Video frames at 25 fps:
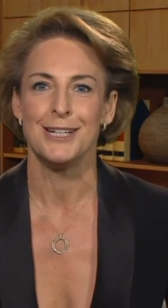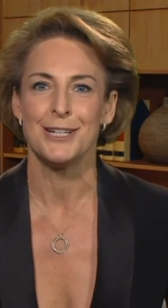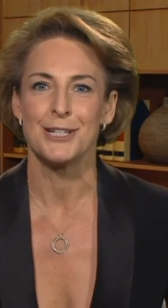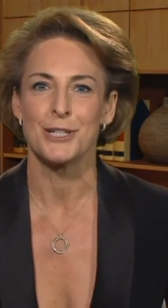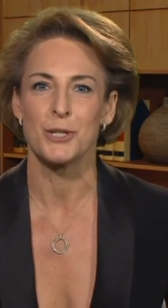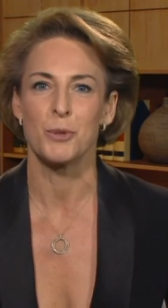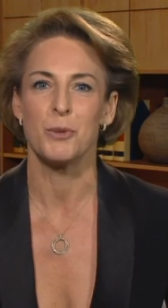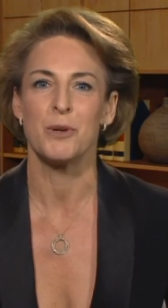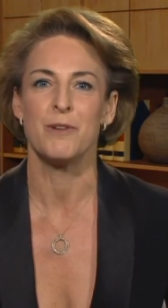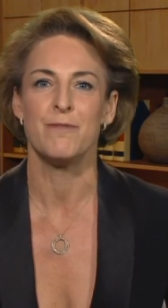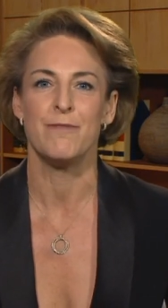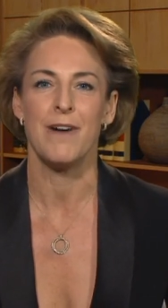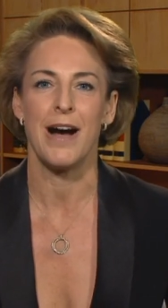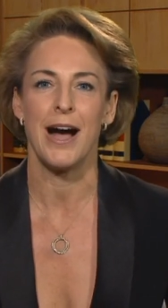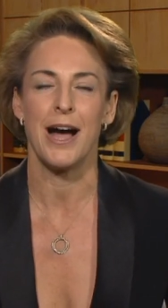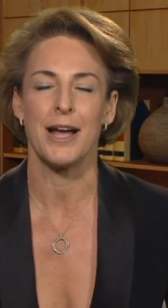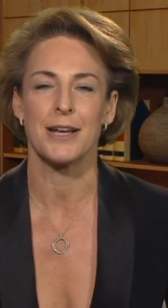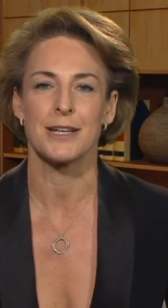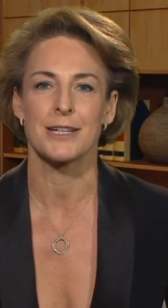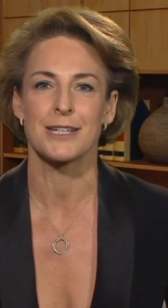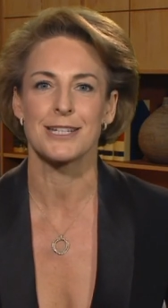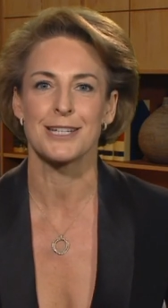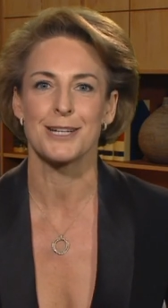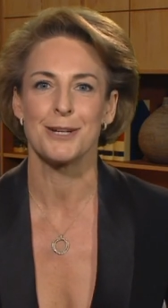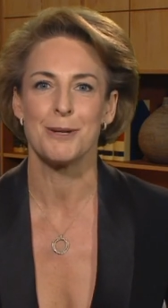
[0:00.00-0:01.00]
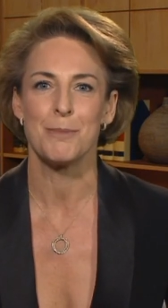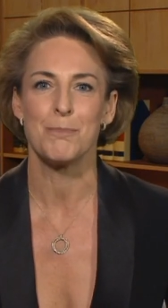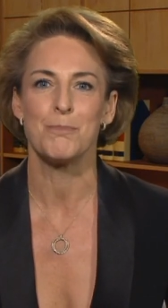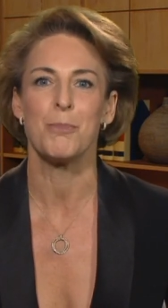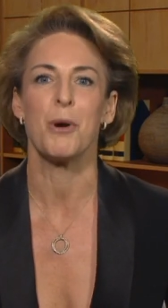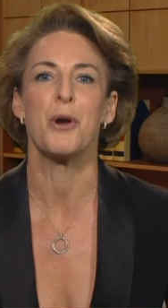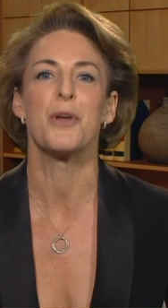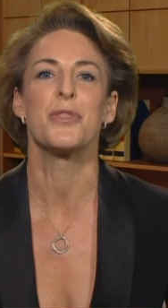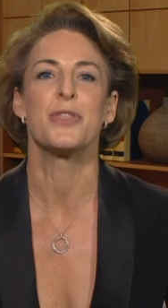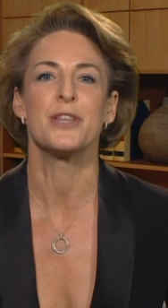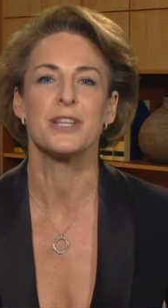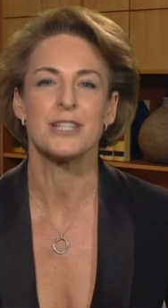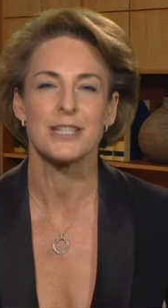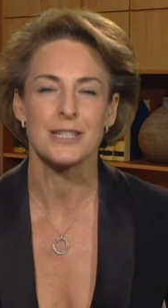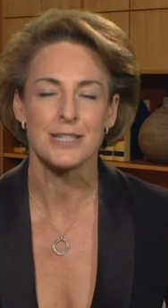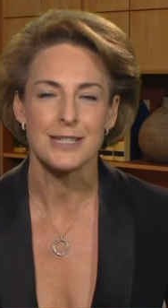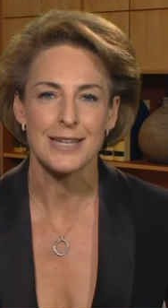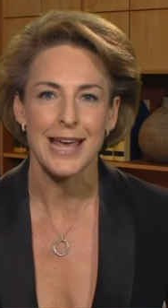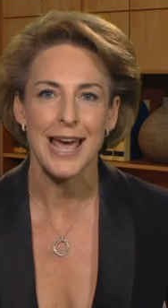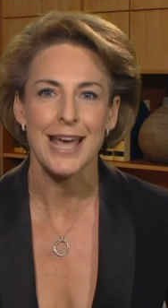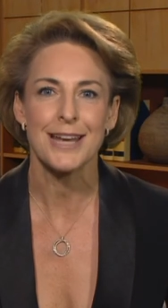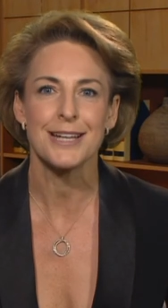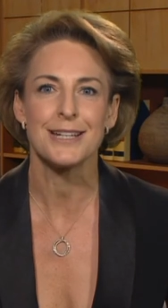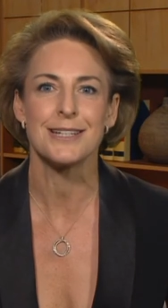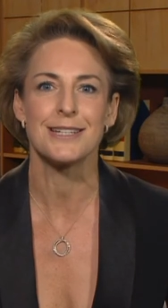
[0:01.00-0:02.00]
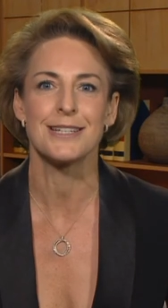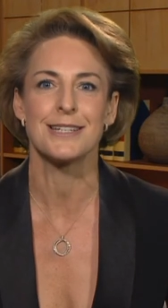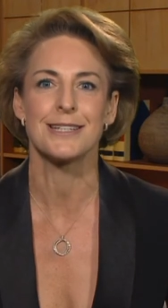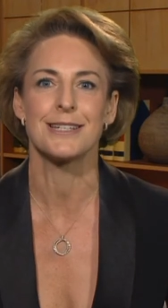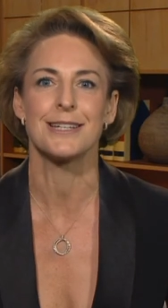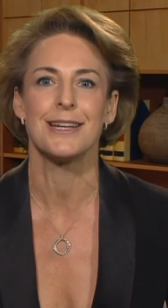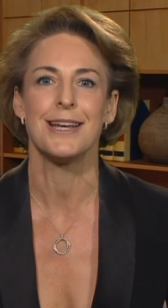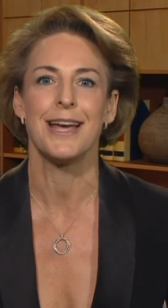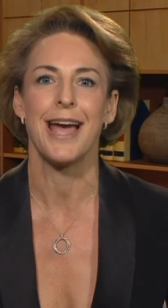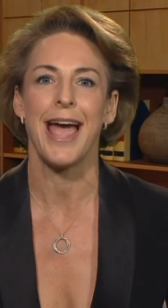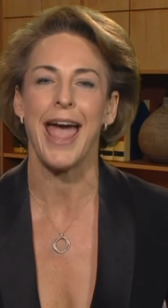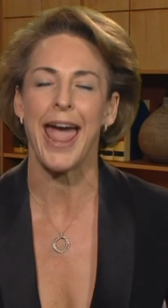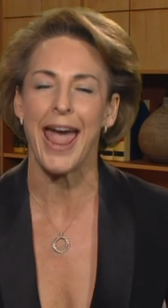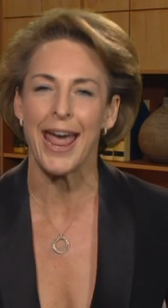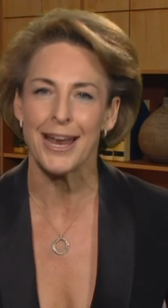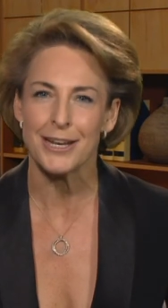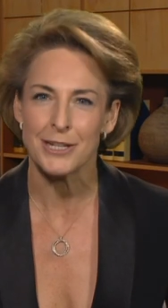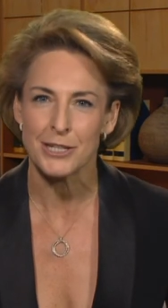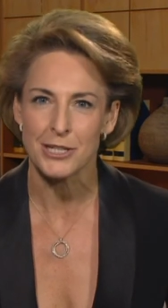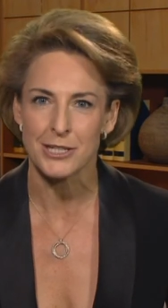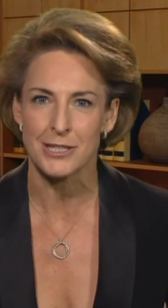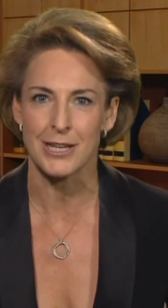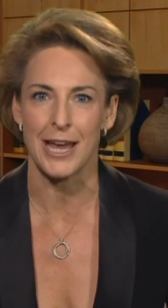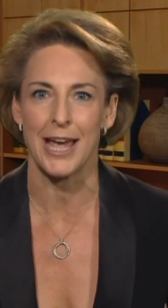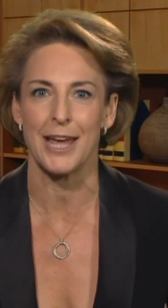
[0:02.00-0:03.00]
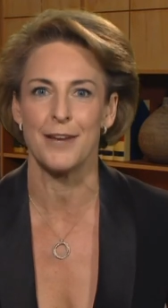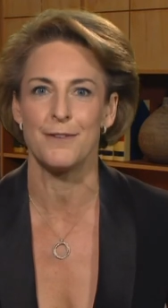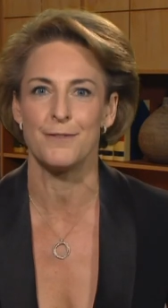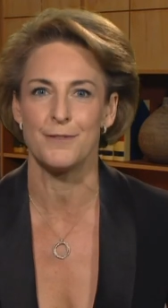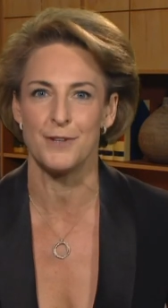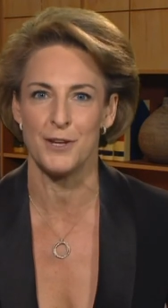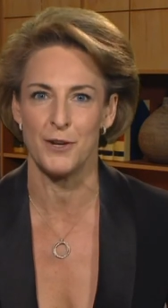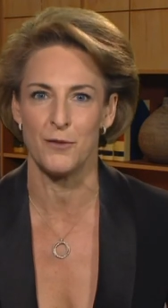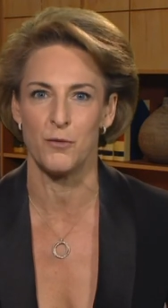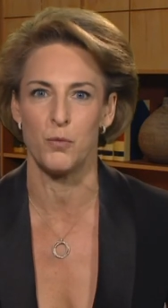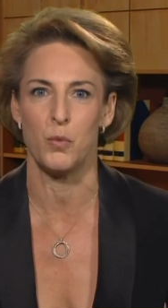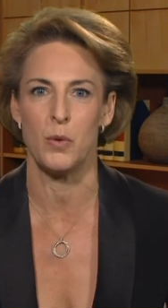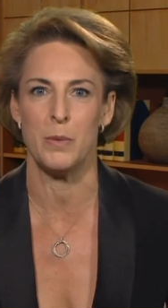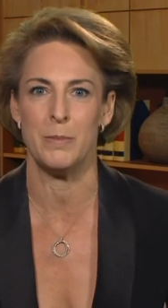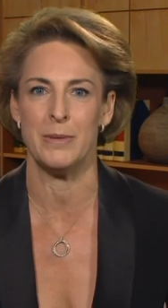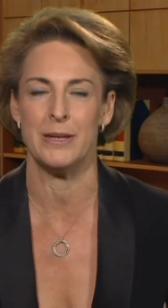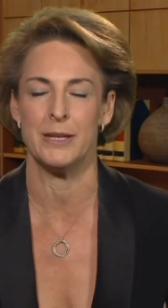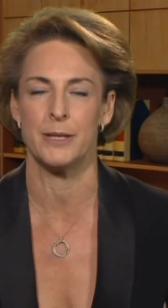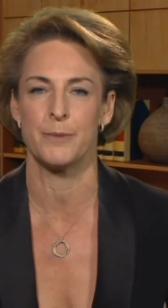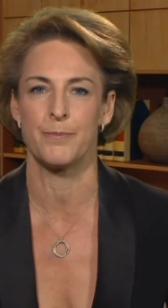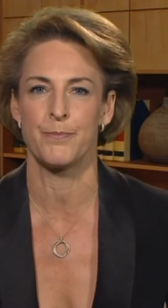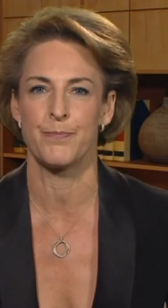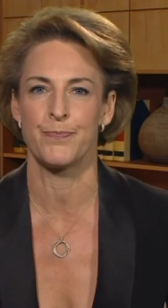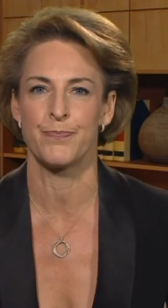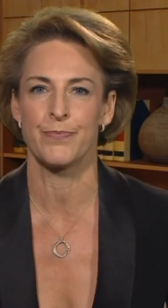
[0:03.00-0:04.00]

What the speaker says: to advance both the status and safety of women.